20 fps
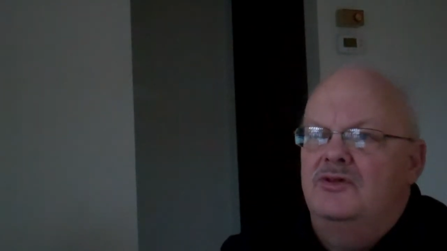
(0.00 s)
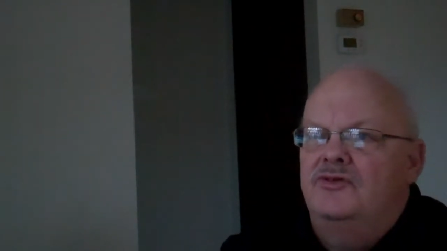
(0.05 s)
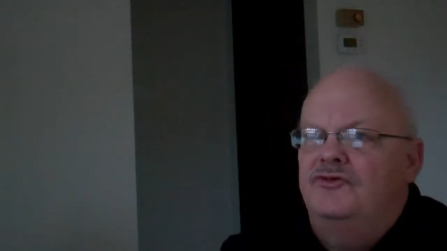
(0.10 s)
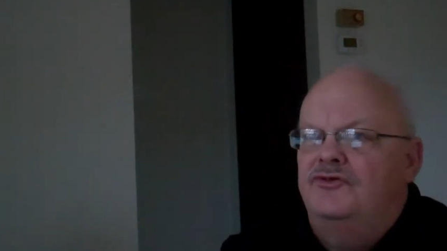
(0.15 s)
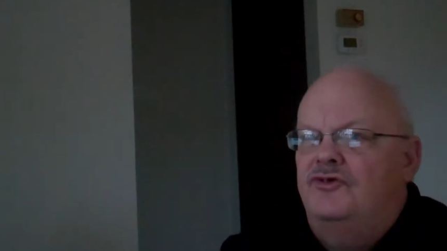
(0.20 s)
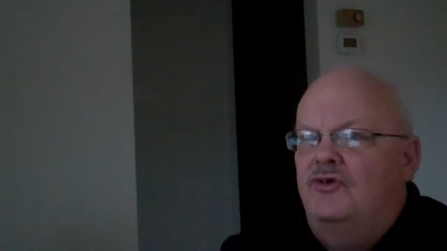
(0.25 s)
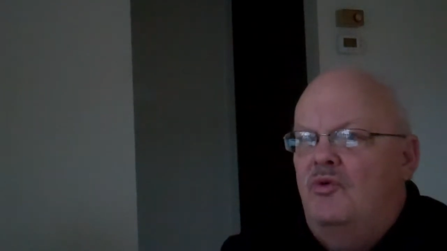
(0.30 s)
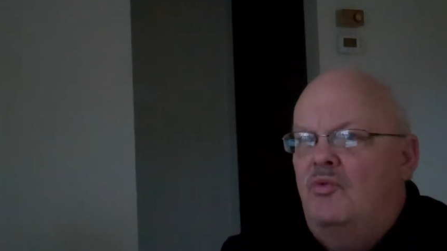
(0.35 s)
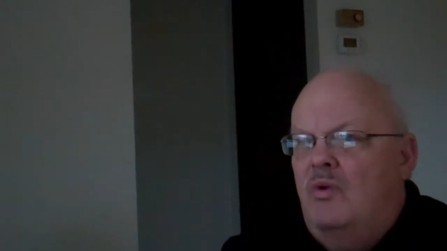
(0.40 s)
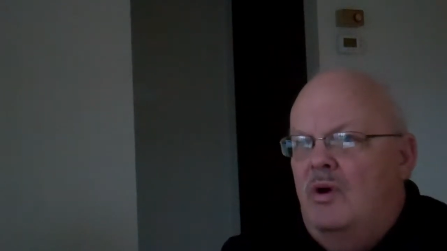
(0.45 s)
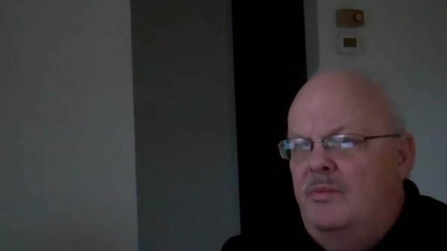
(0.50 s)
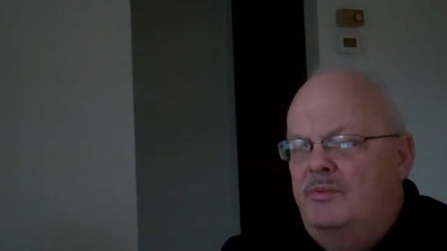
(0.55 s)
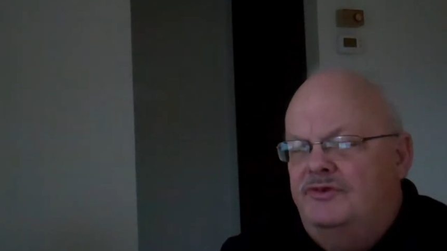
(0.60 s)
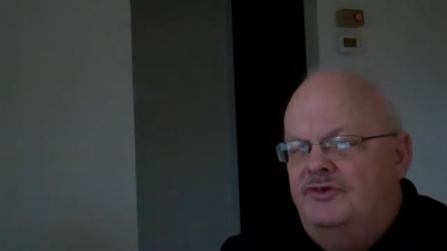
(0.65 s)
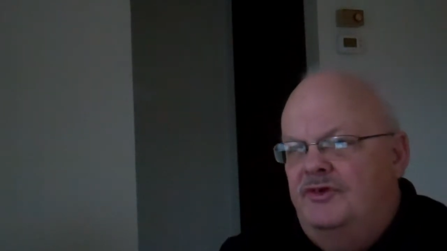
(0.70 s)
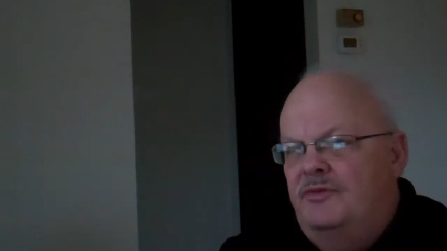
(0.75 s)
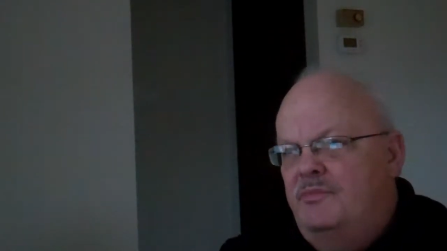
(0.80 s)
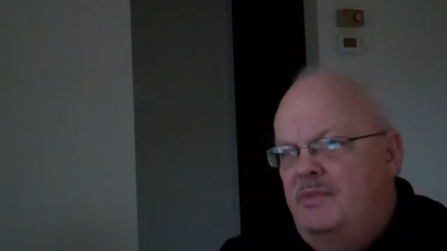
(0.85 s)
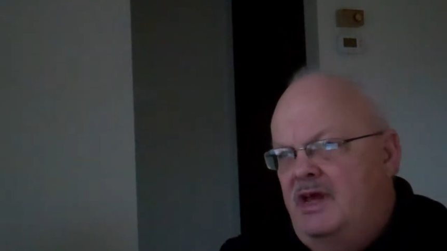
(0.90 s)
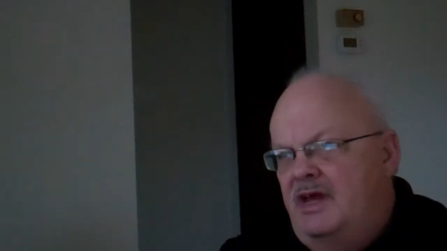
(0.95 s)
So what was
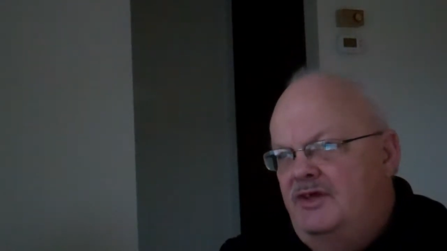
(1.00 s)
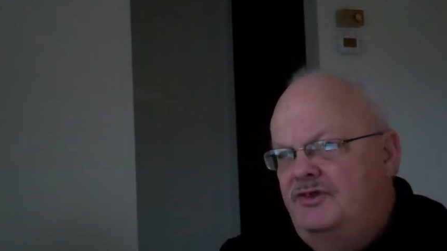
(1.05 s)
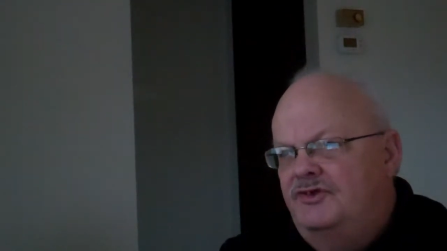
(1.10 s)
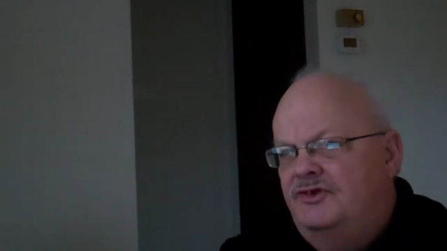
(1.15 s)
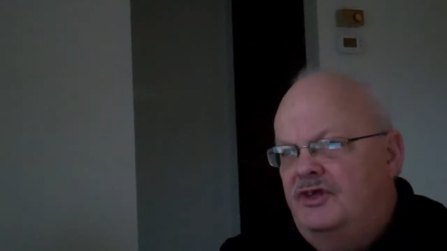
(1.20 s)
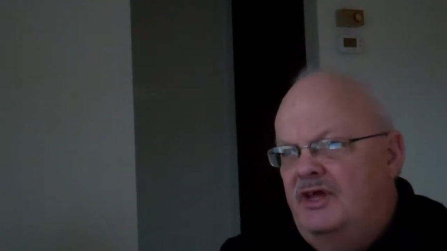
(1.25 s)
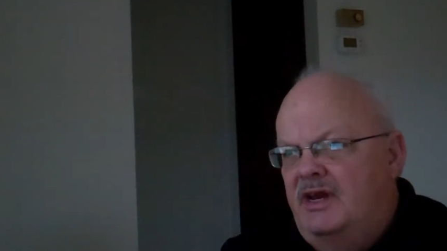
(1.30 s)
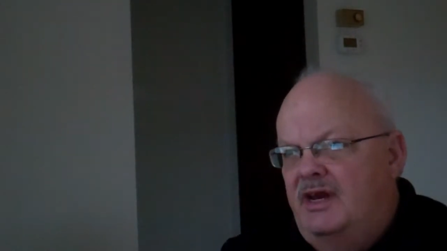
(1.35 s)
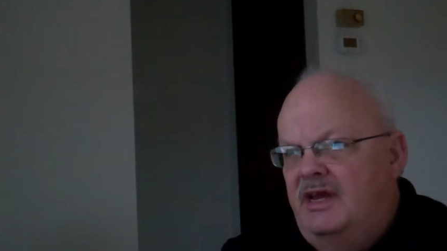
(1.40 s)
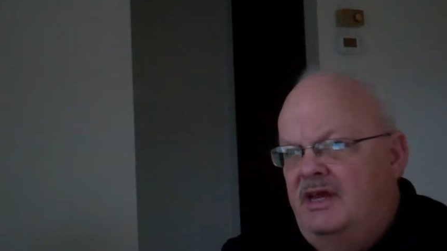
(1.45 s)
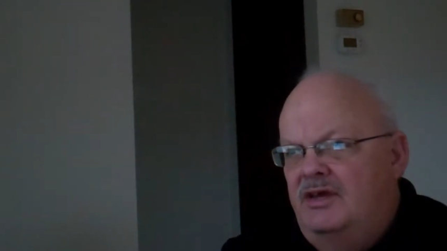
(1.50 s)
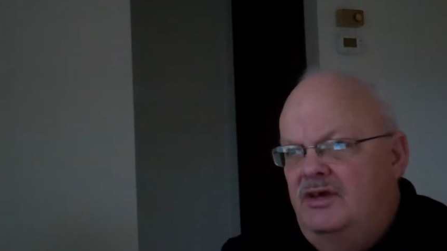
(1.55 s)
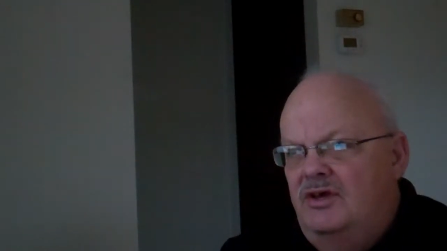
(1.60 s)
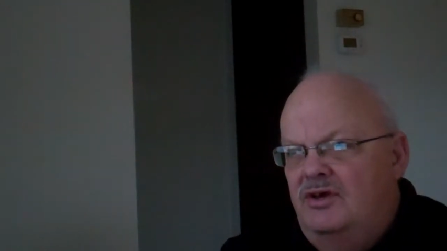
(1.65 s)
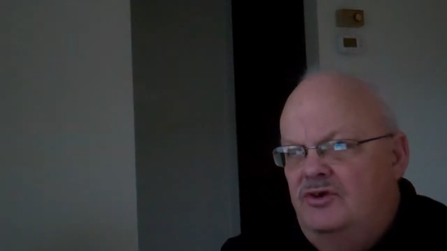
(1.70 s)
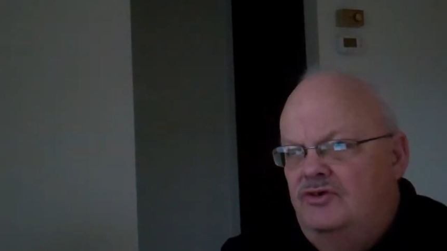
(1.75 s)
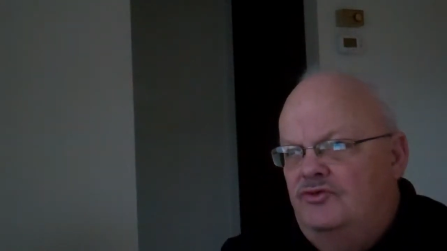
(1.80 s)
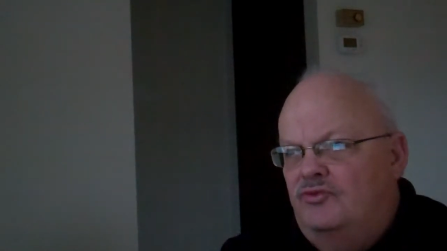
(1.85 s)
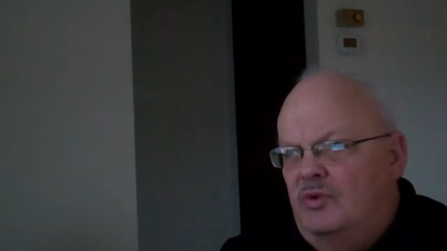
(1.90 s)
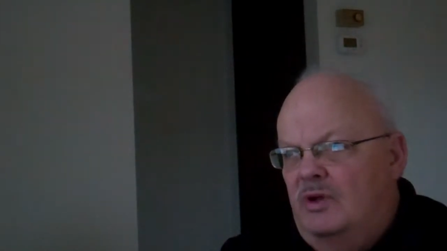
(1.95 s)
the means that he used?